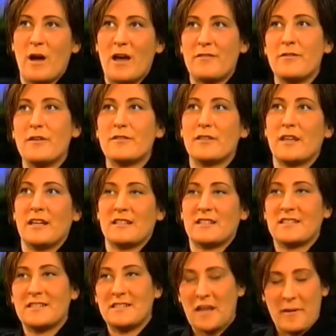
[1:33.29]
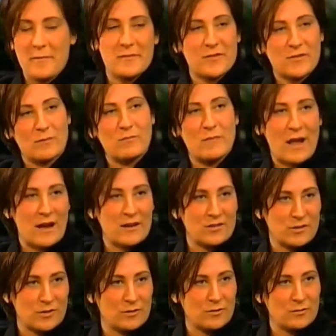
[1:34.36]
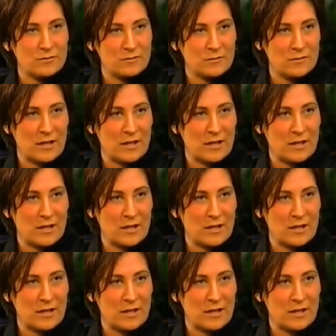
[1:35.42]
I think that it stems from natural